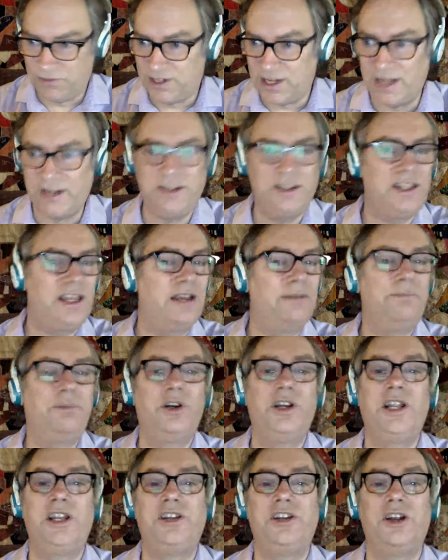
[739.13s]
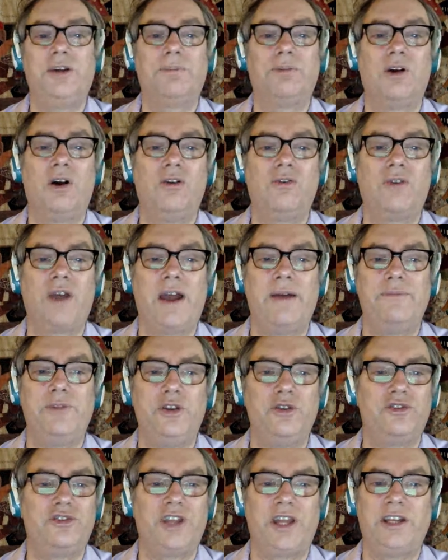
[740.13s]
Send the input into your
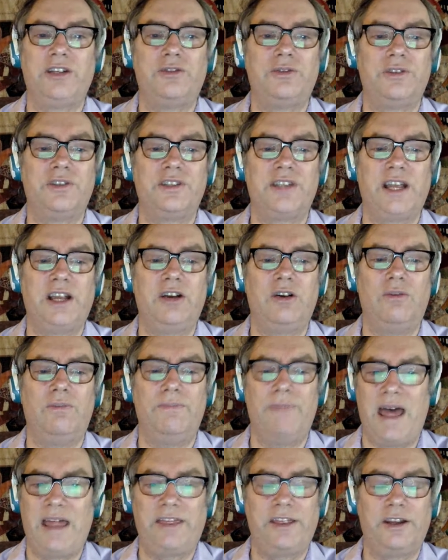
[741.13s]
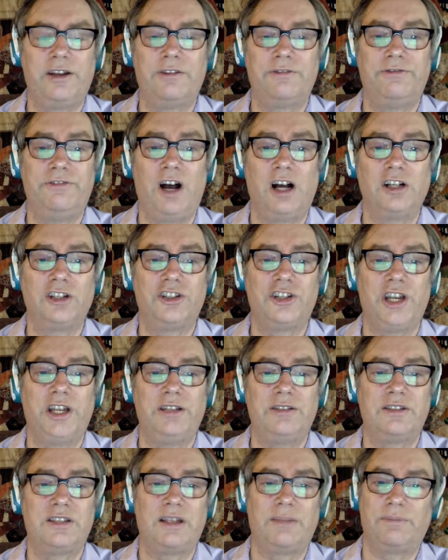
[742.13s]
program, usually into a single method or
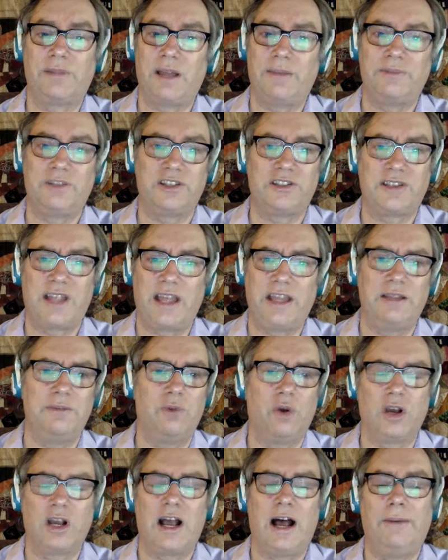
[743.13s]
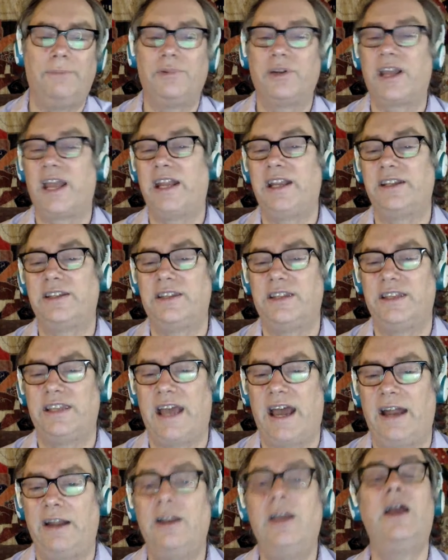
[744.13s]
function. Sometimes it's slightly more complicated
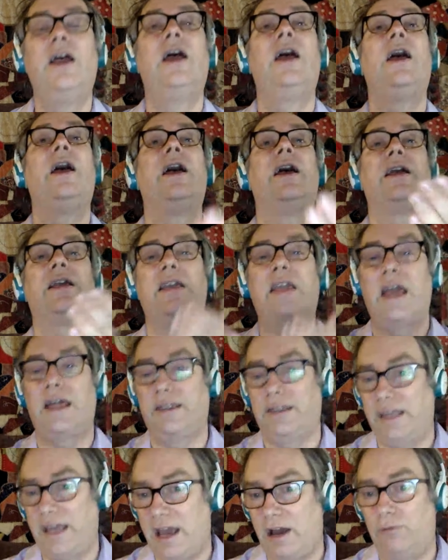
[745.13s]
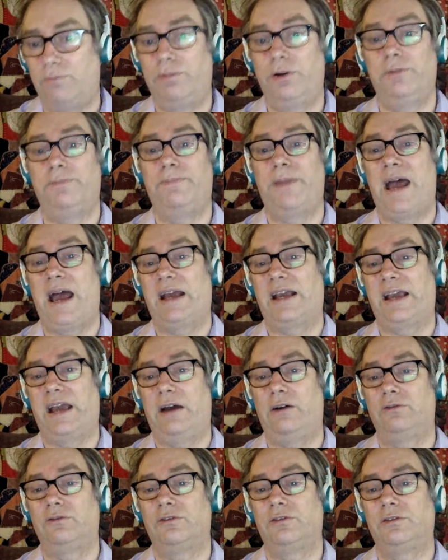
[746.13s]
than that. Get the output back
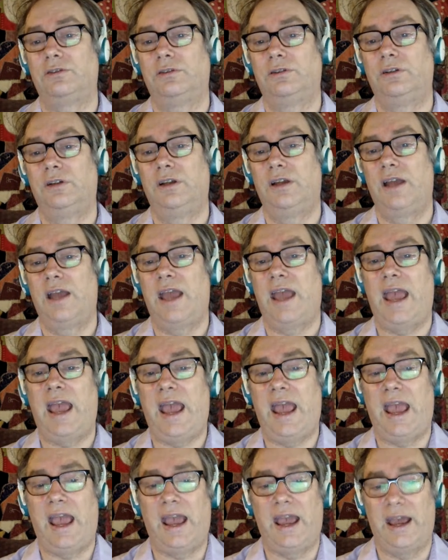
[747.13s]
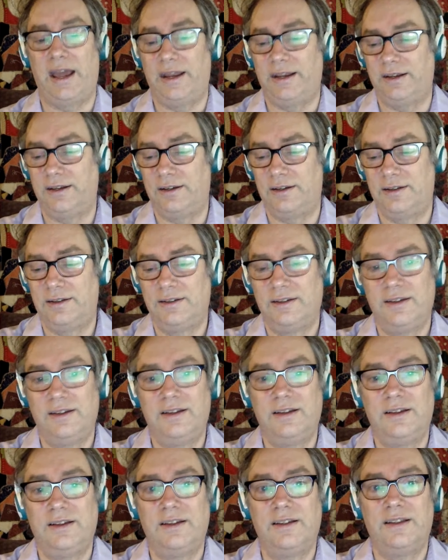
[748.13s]
out. And
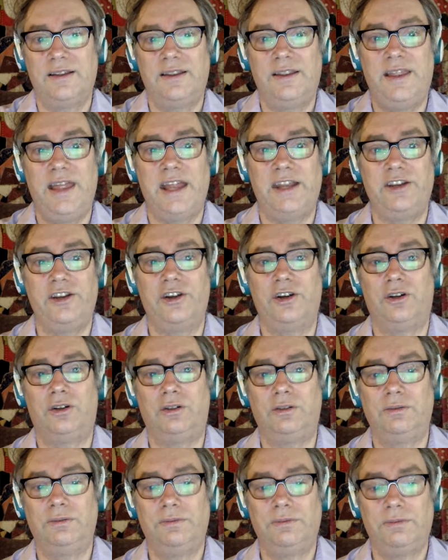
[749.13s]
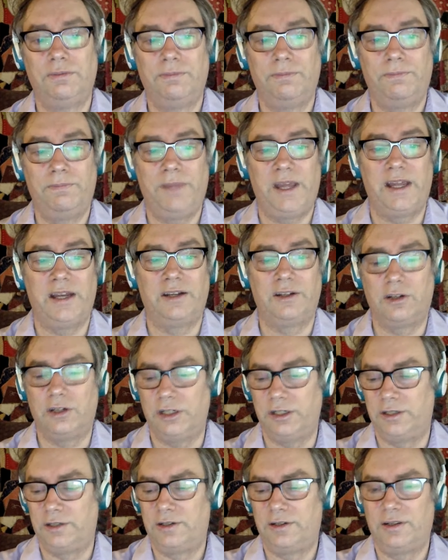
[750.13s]
then you'll be in
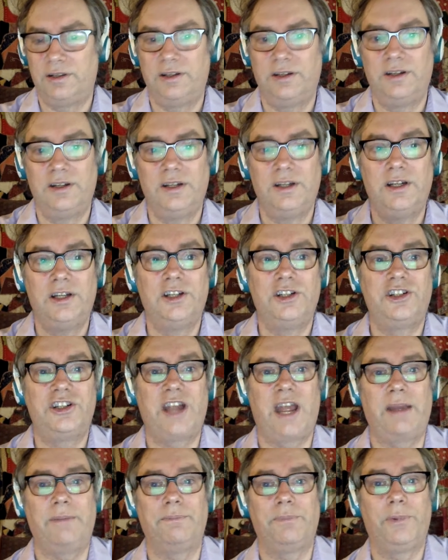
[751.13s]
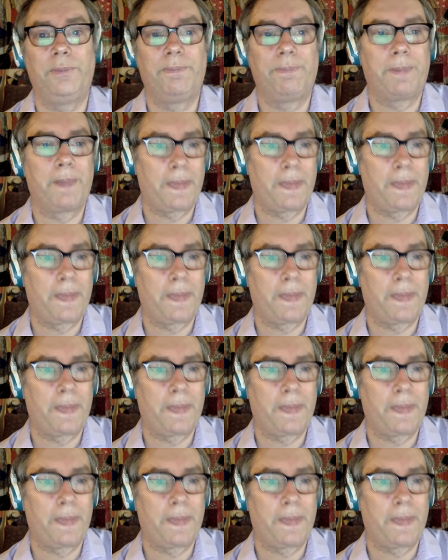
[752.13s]
good shape.